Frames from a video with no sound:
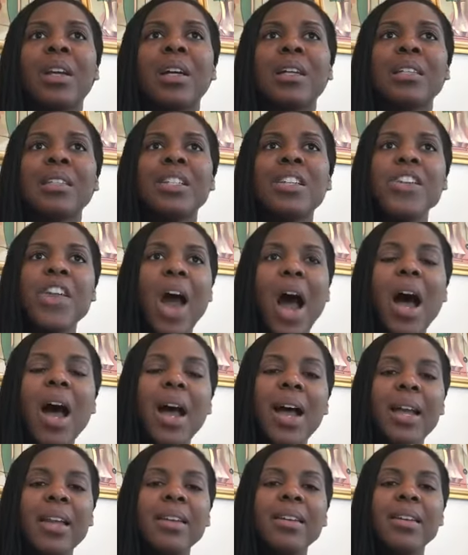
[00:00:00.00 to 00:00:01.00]

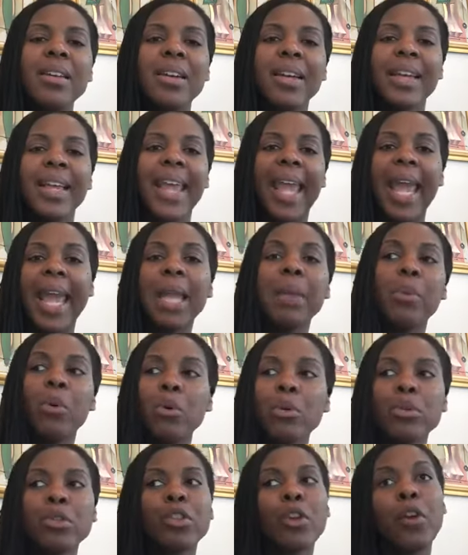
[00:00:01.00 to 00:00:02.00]

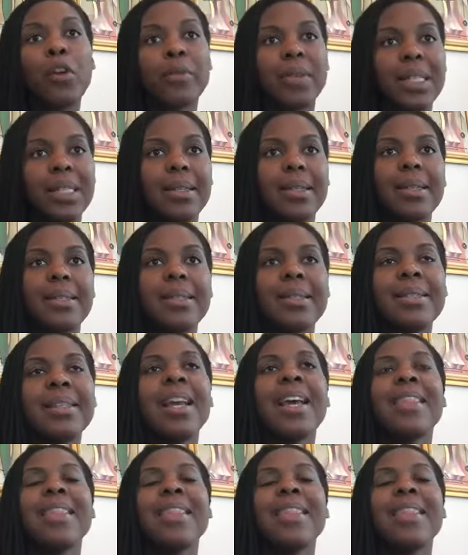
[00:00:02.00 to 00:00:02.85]
non-cable services